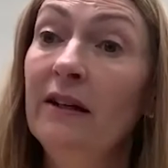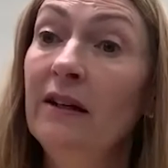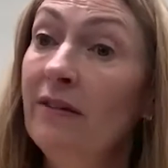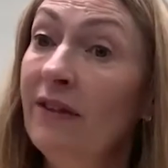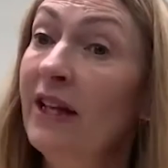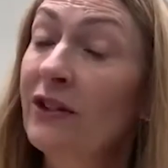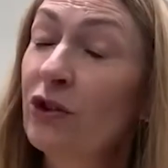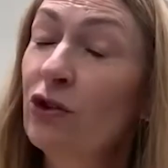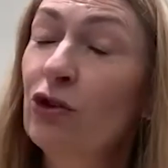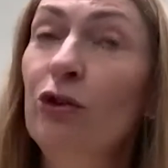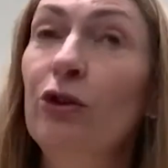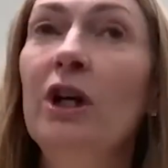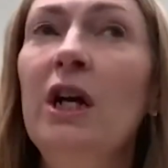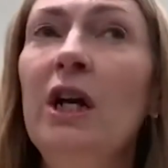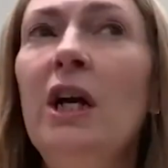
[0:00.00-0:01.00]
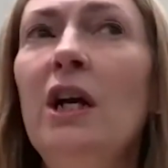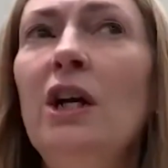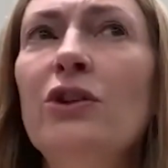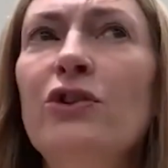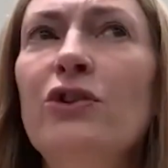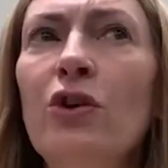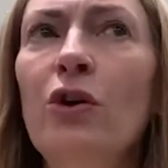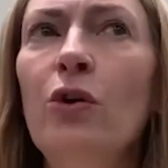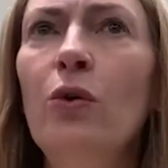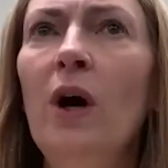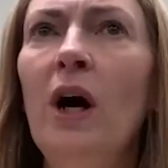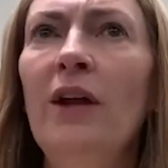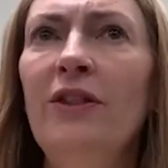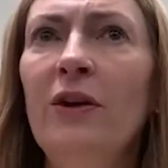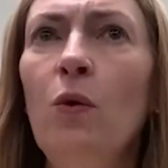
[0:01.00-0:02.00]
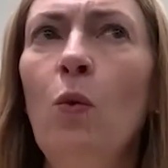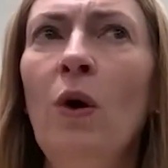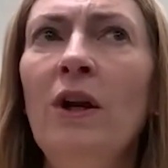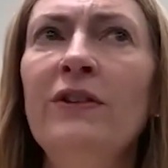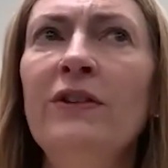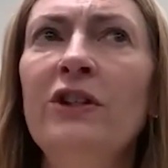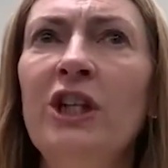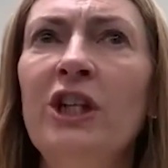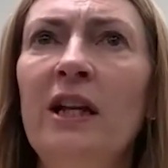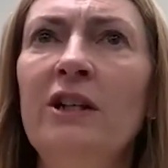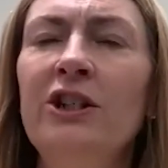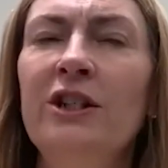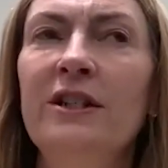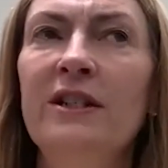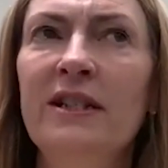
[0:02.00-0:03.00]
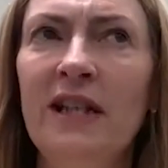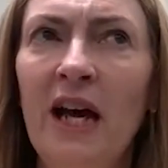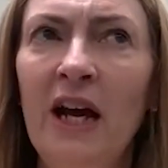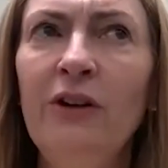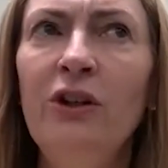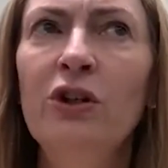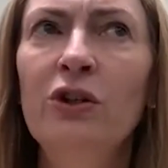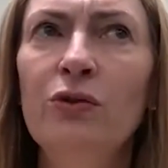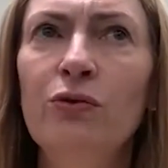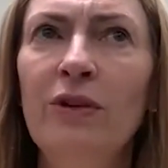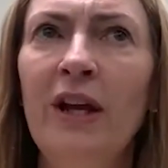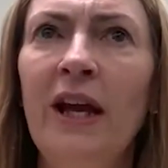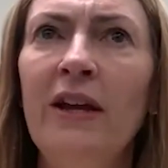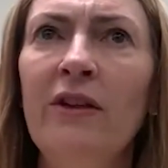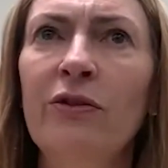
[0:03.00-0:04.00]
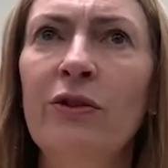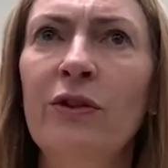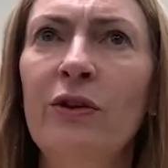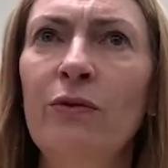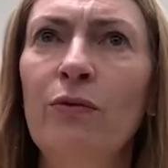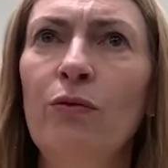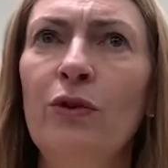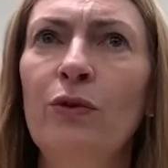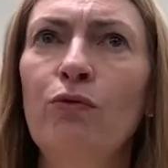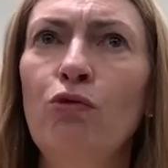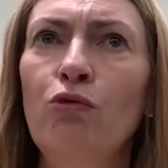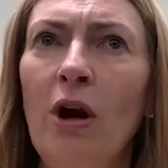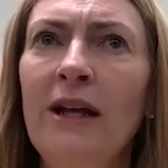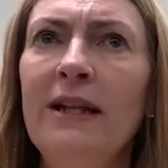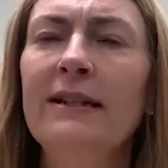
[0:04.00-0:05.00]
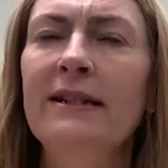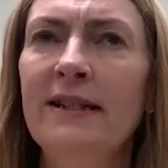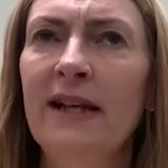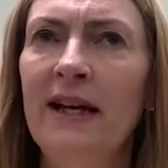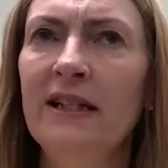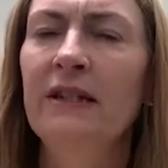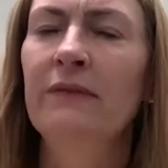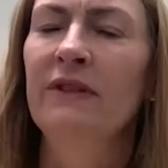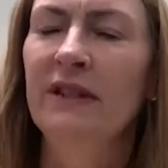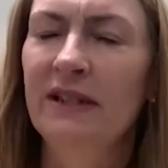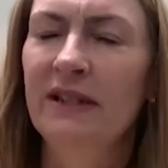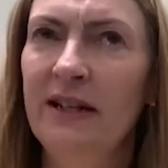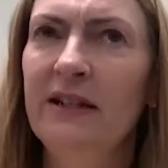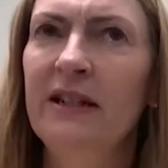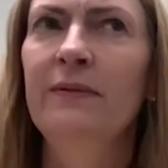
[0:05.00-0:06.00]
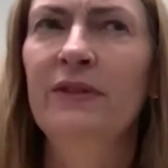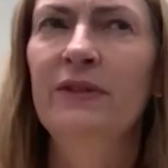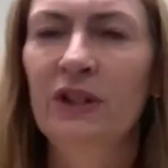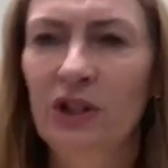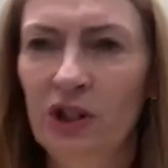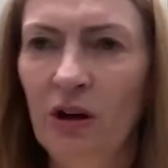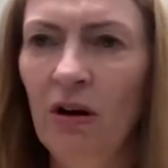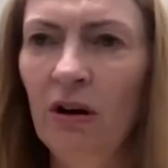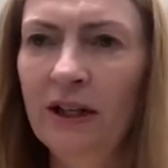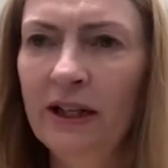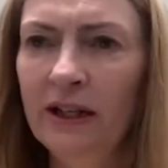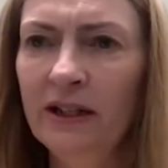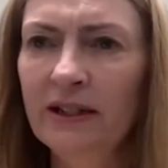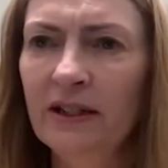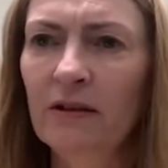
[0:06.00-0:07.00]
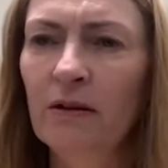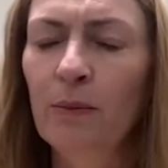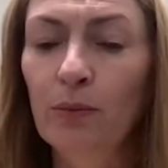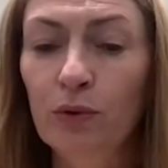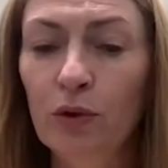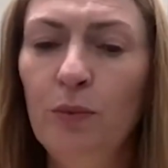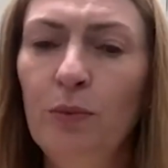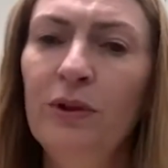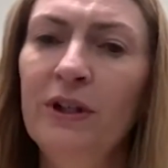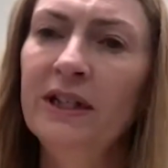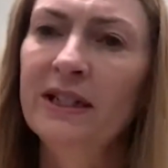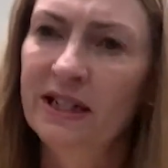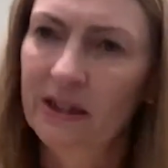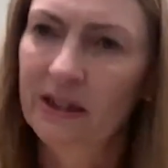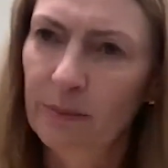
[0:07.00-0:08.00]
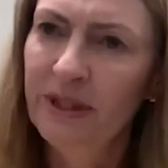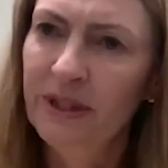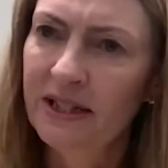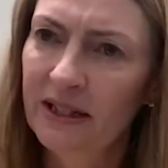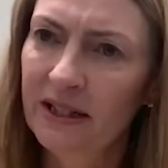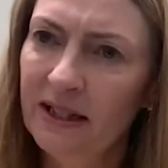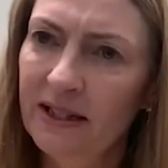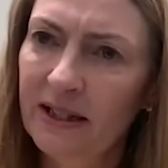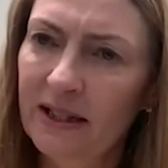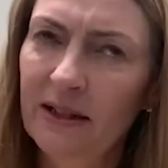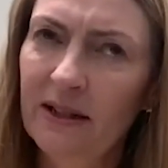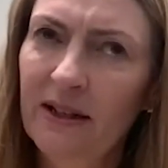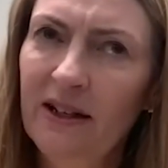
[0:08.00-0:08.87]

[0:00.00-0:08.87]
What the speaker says: that's true. So I think one of the challenges is how you create the right sets of incentives and targets that are appropriate to the business,